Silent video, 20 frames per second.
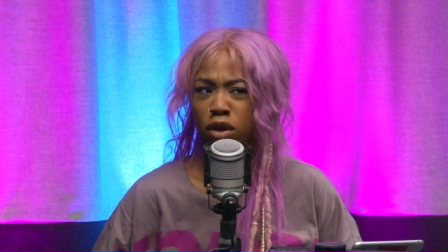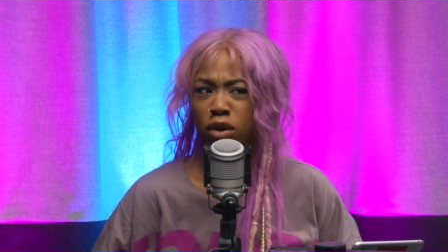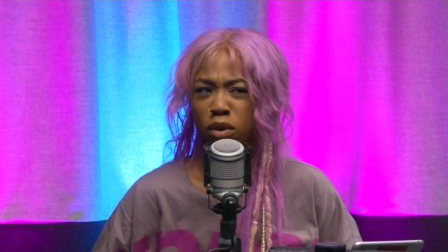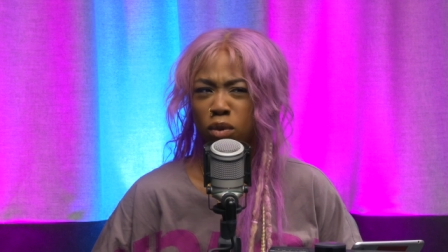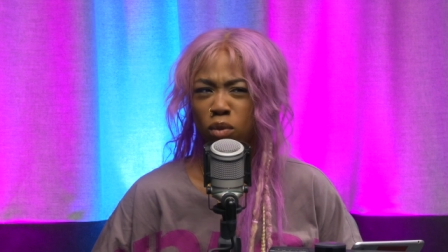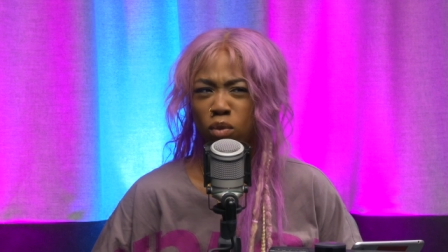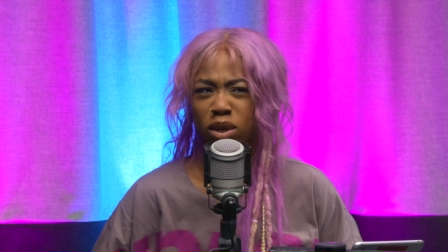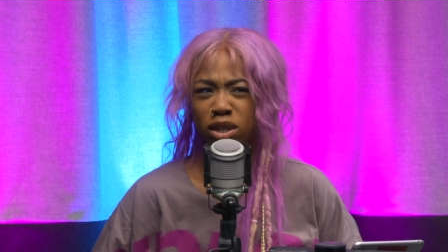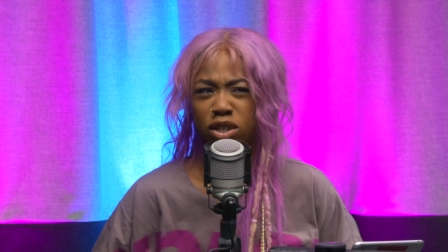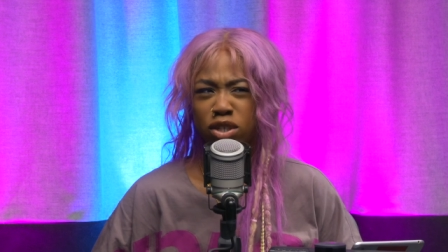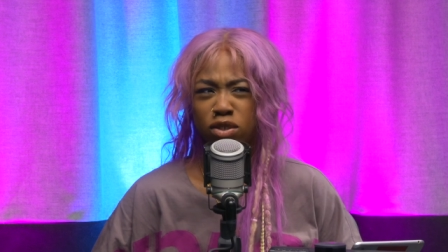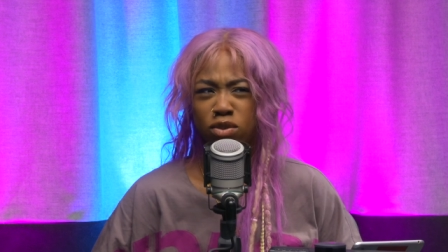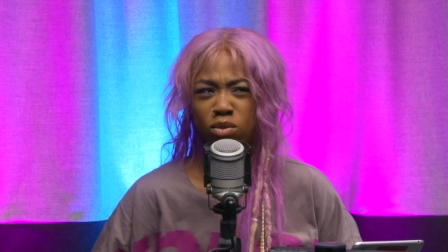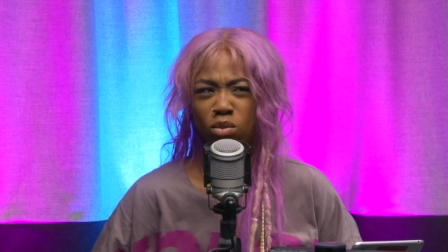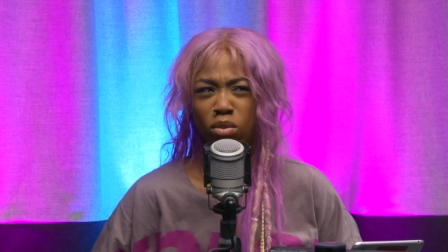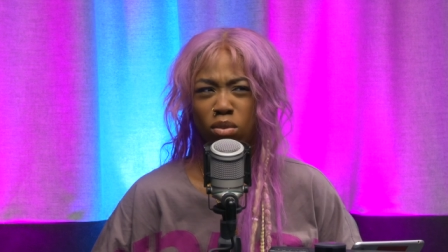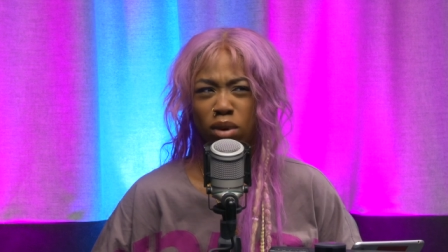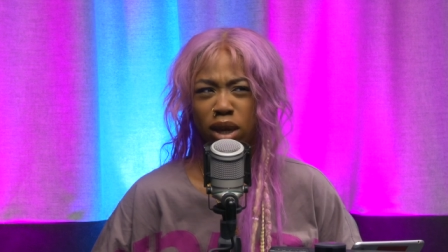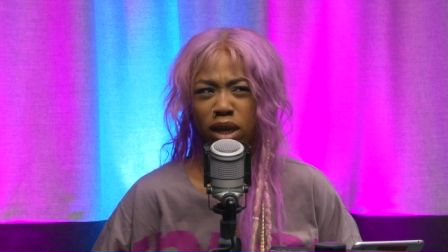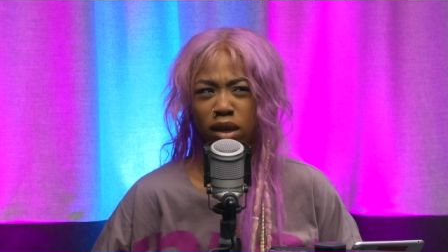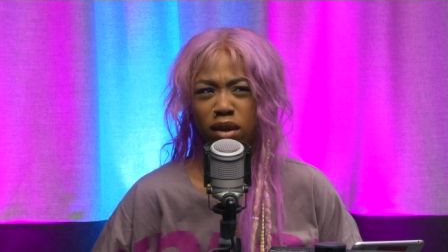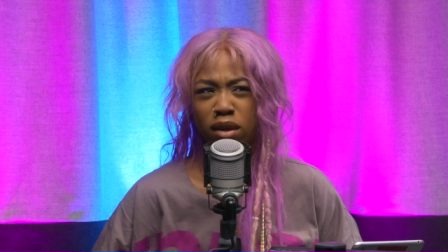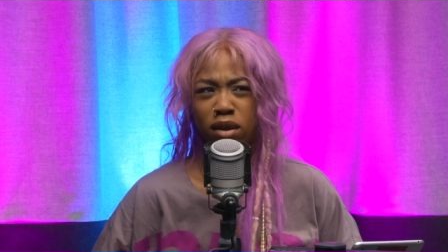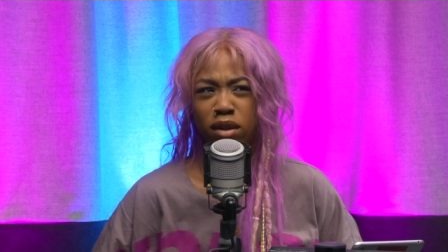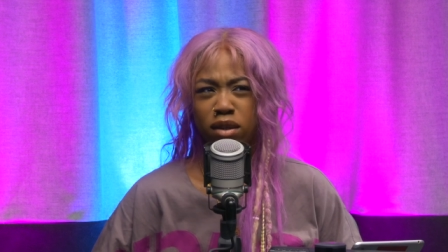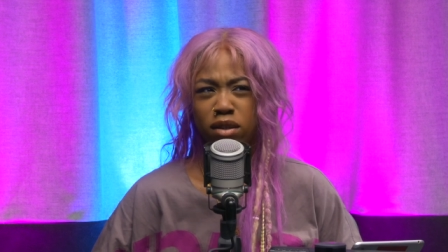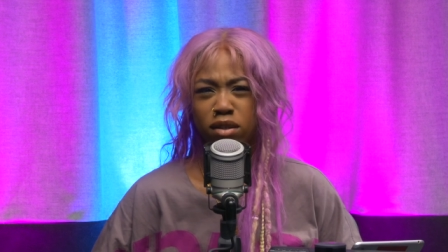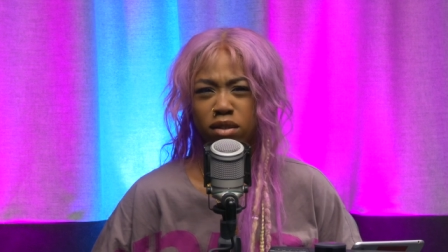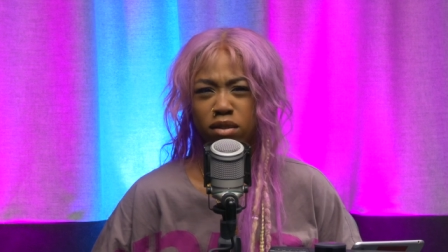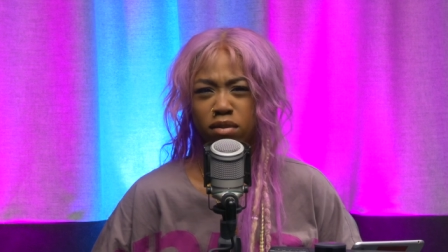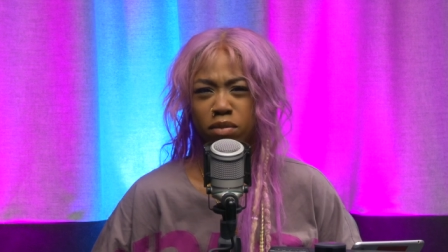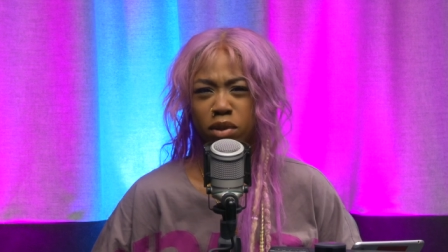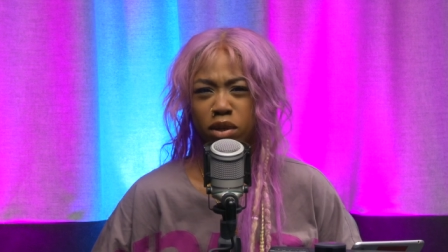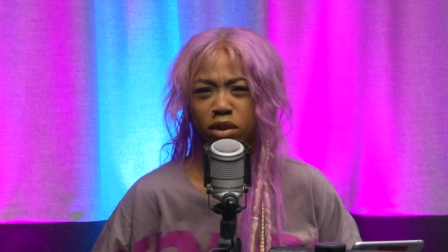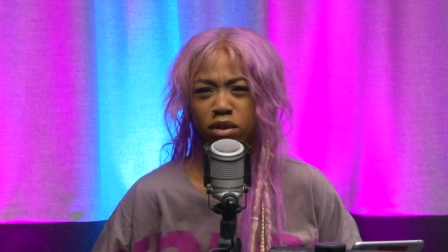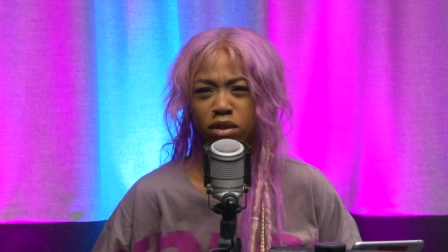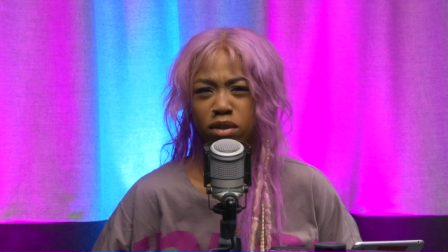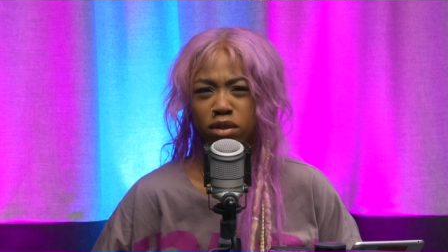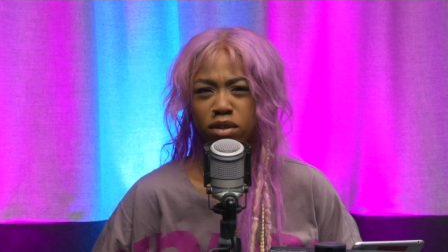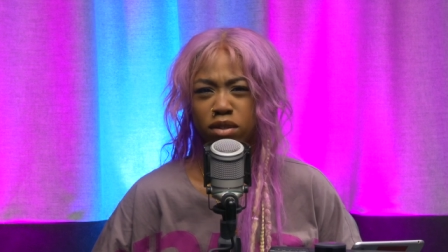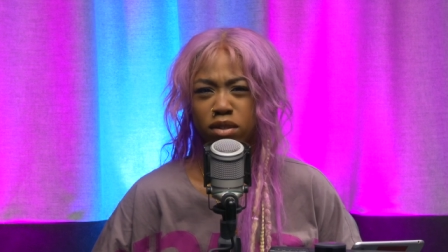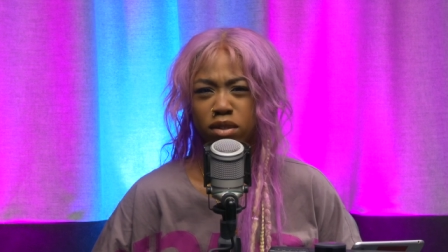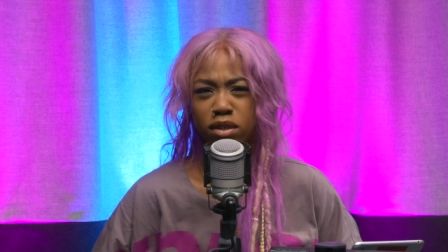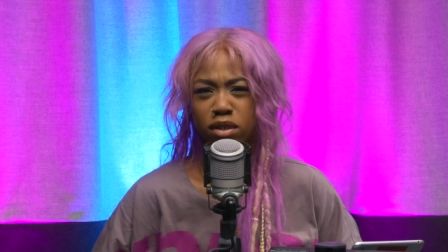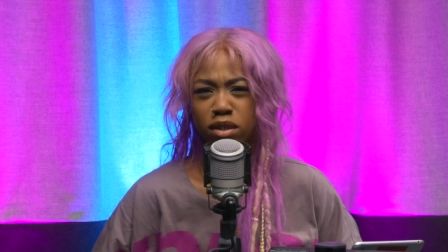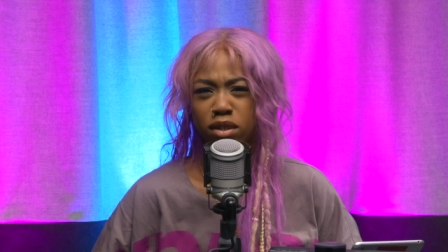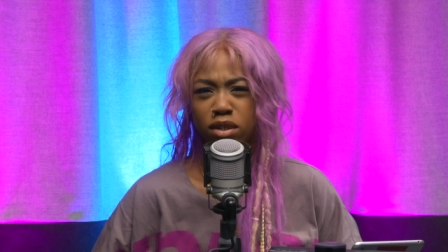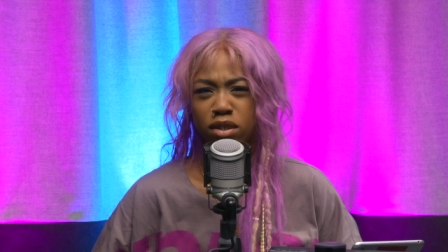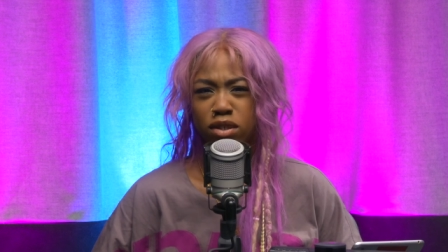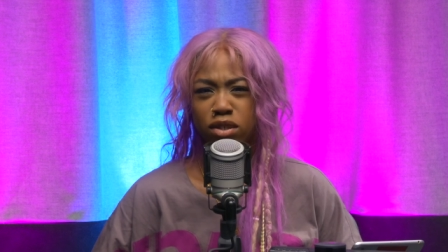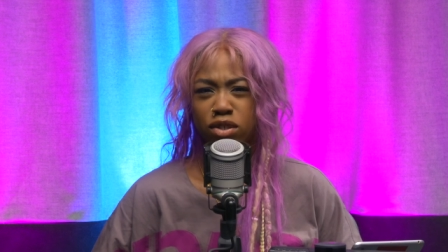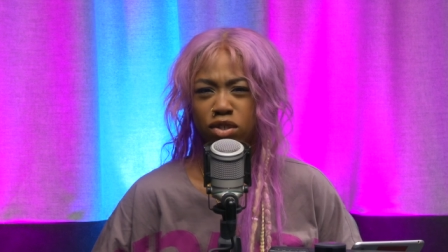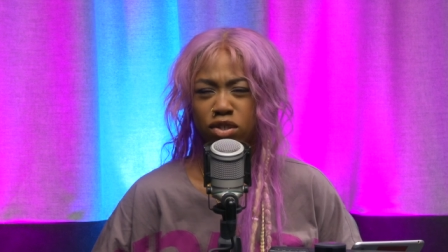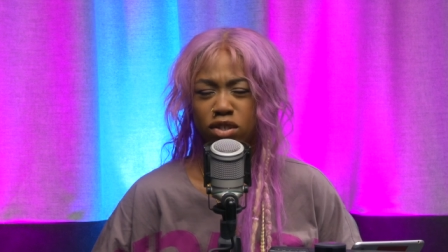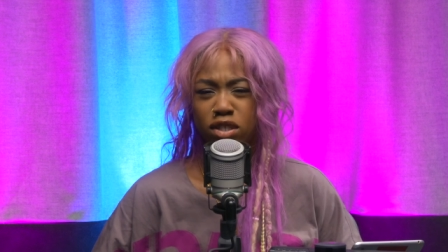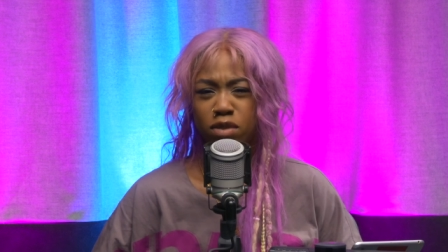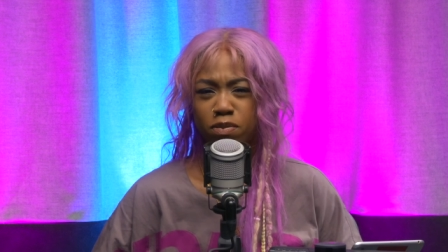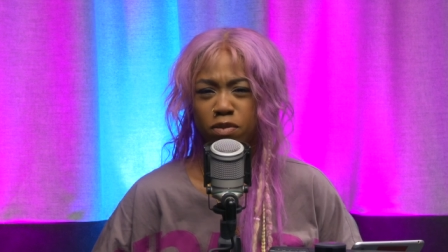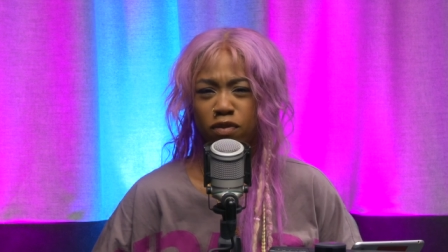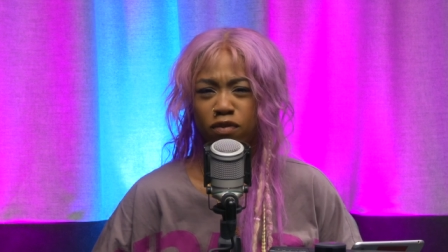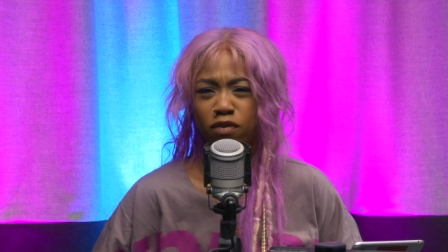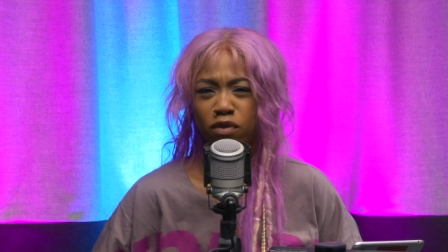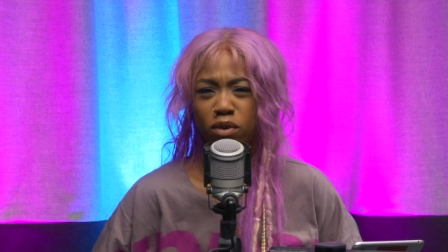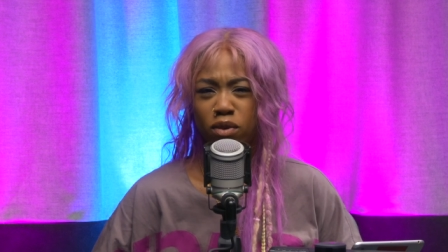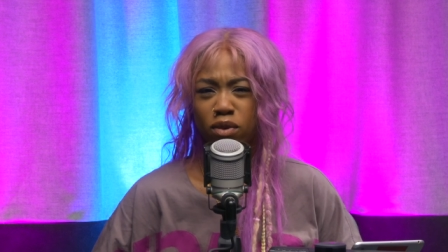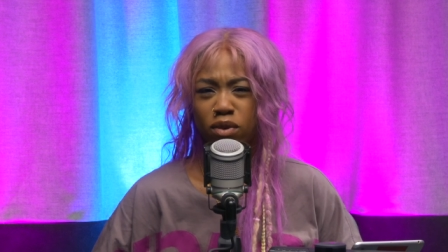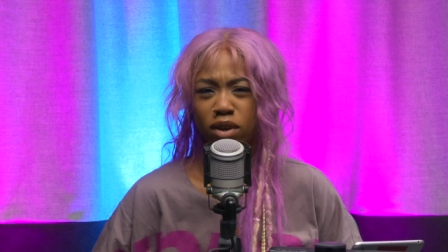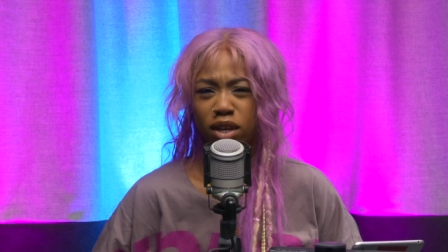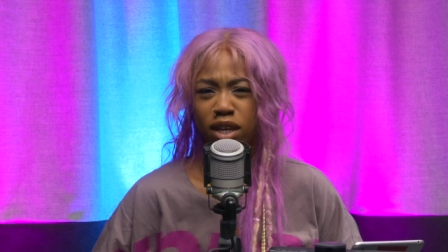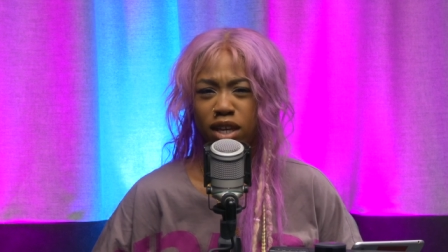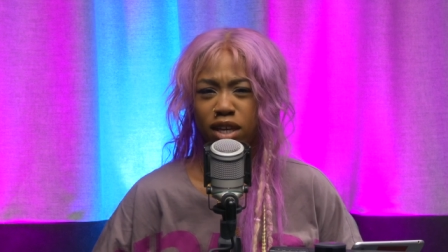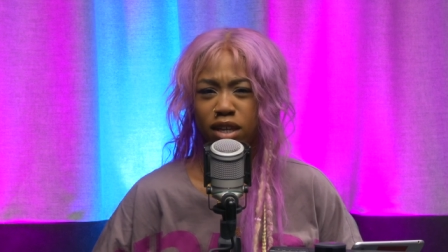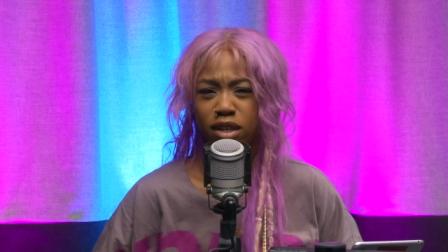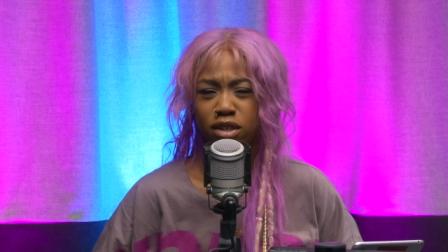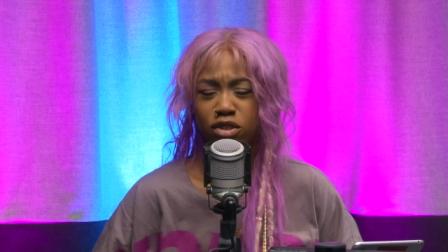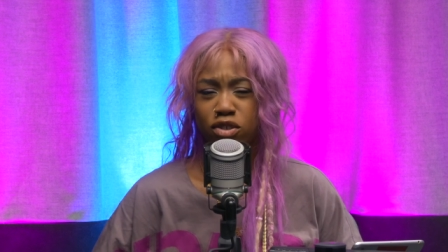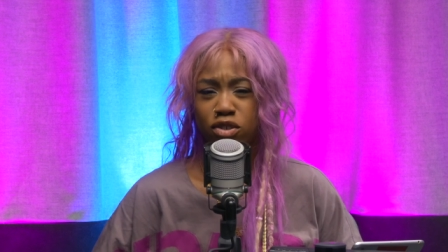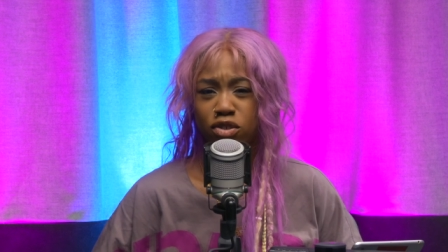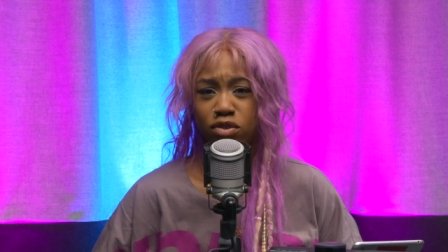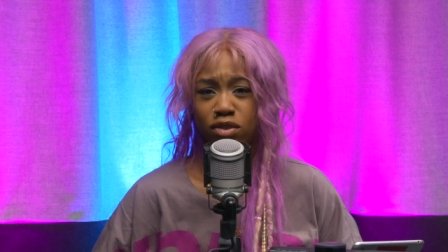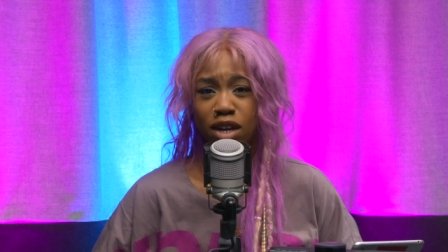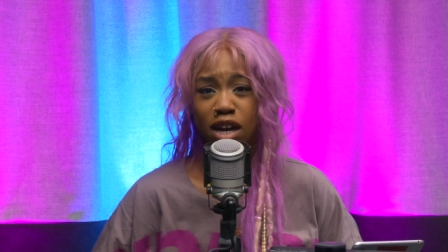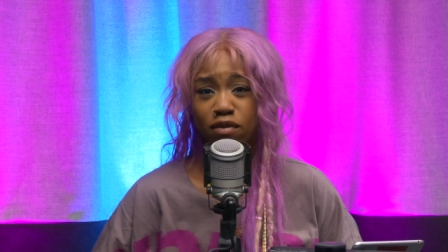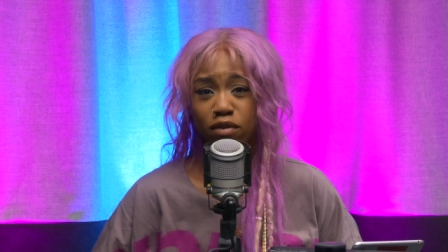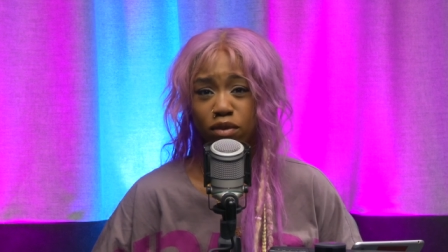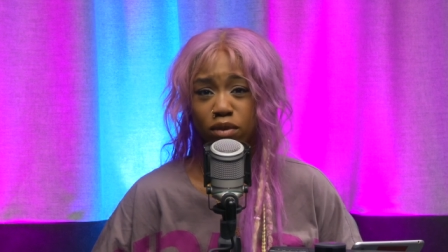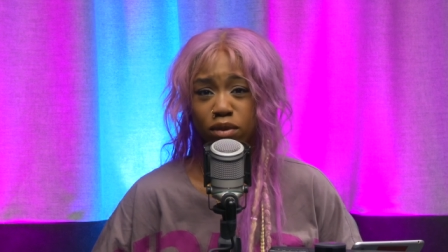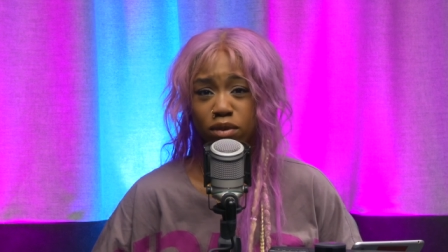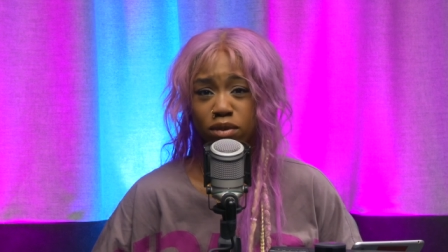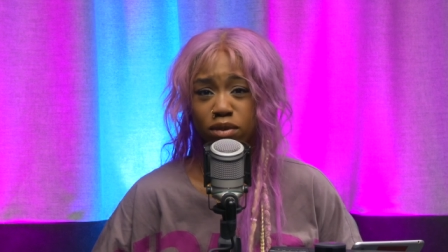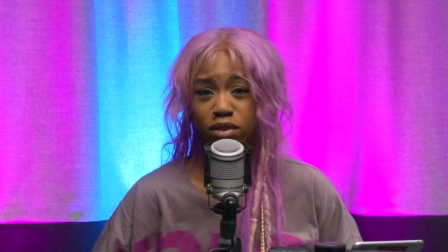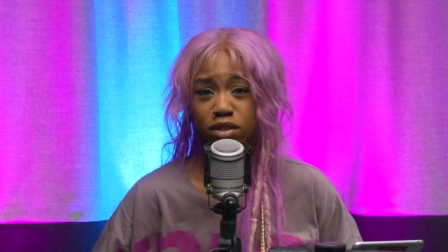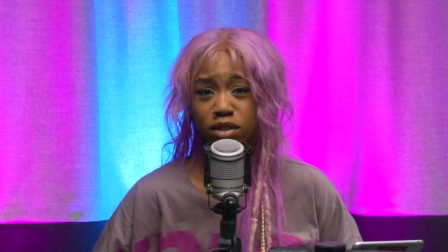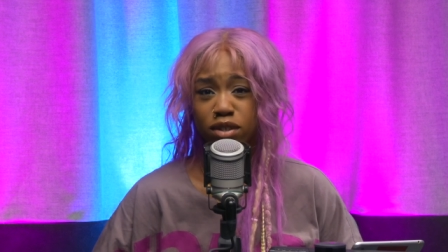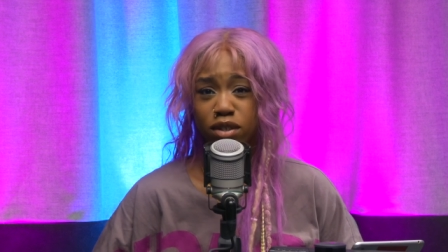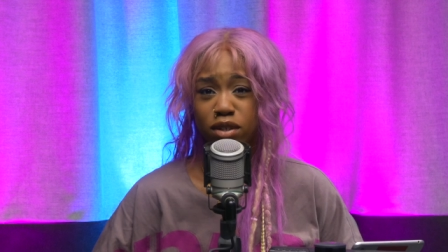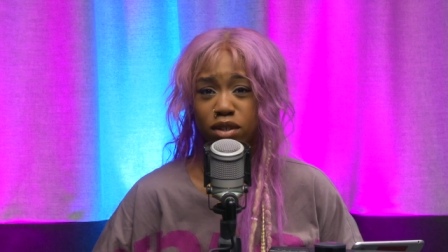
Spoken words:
which is weird because just before he had traveled,